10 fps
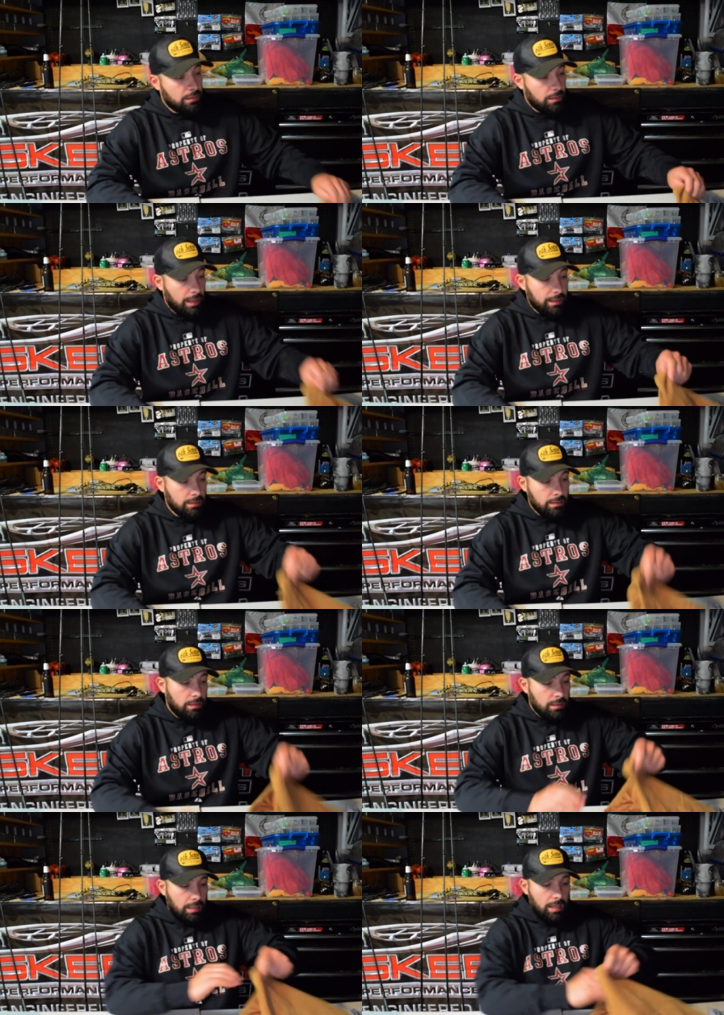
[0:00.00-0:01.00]
All right.
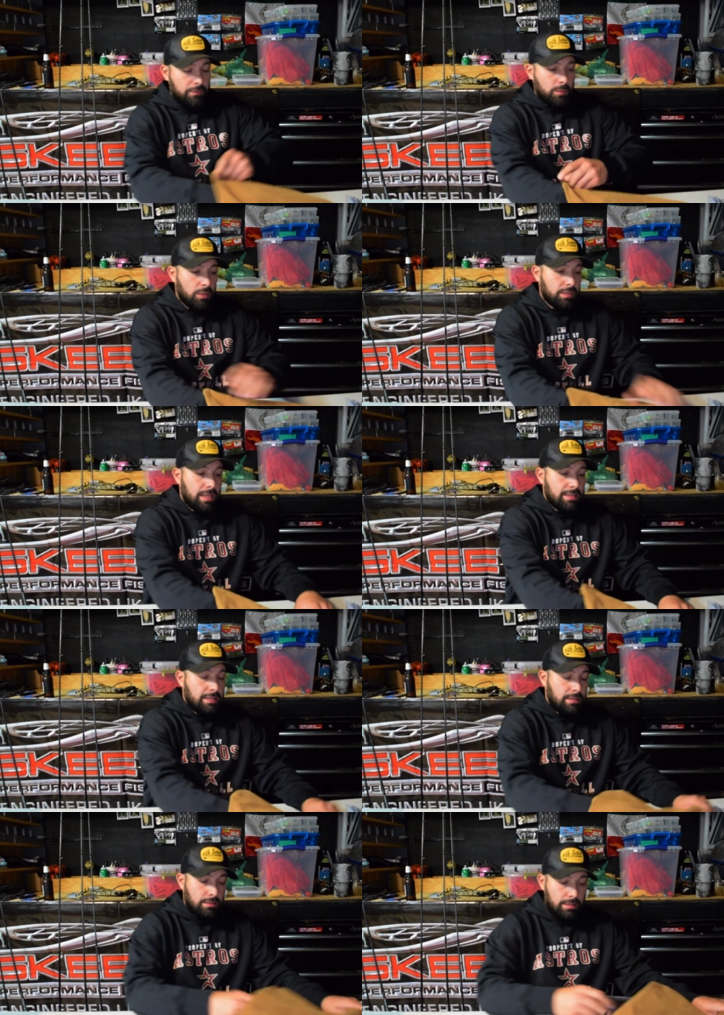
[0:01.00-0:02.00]
Got a few more things
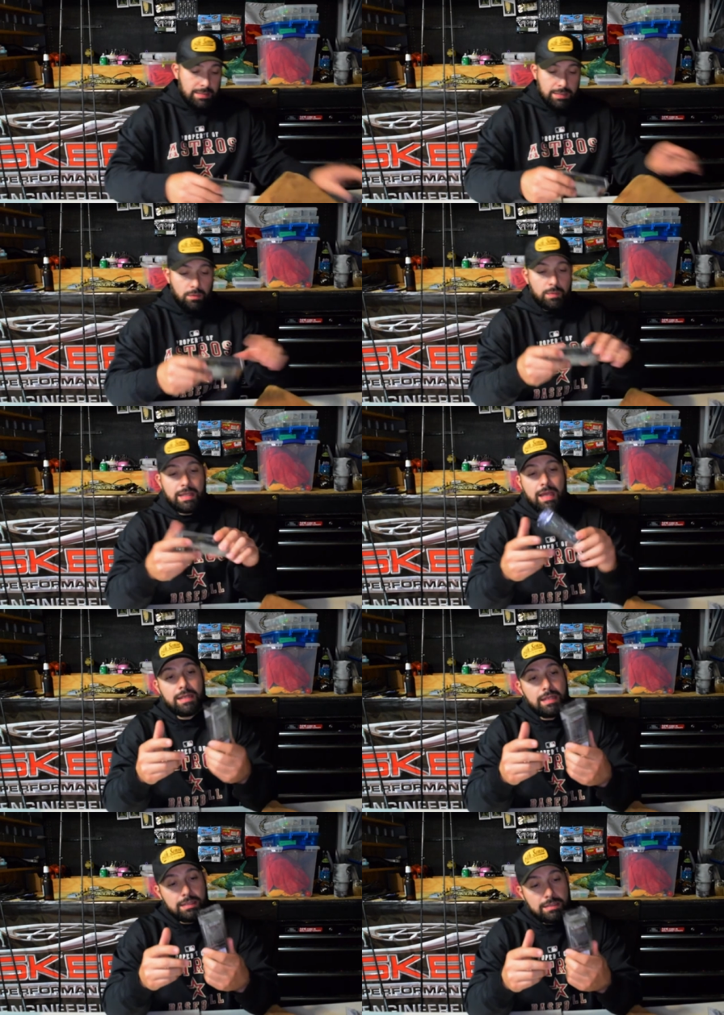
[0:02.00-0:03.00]
in here. Let's see what we got
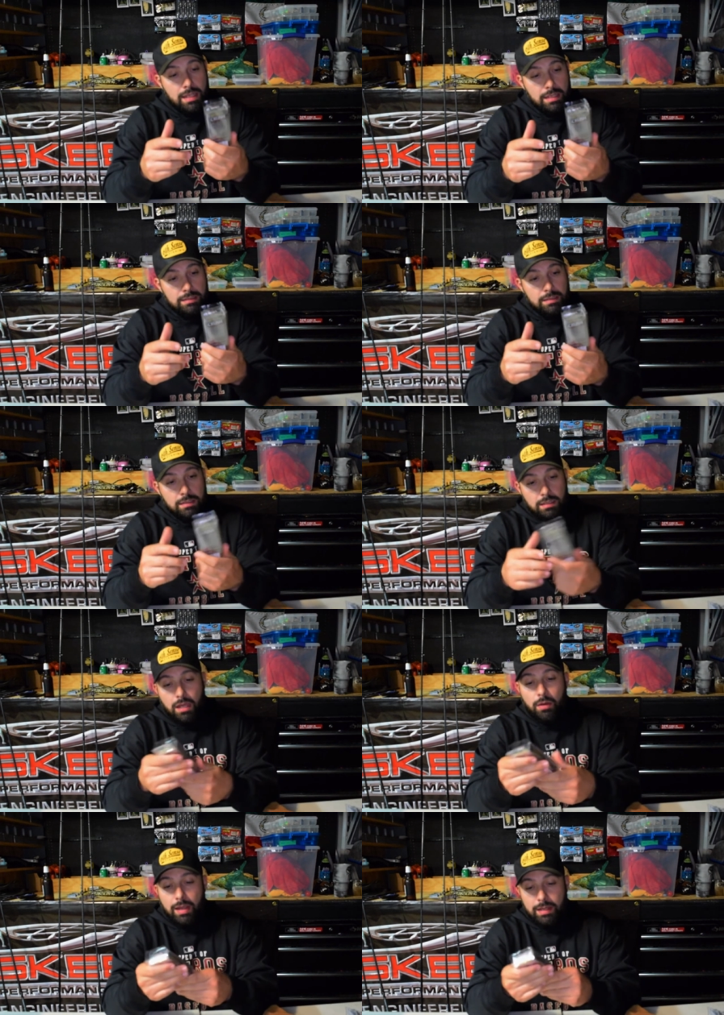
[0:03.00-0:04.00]
next, guys.
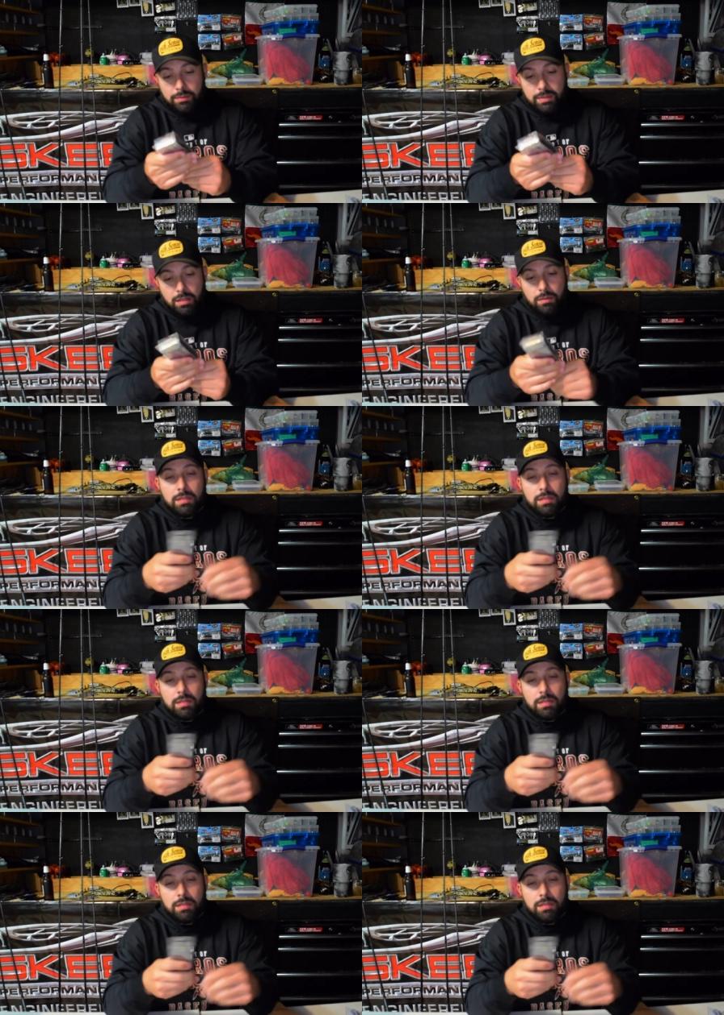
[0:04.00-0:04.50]
All right, here we go.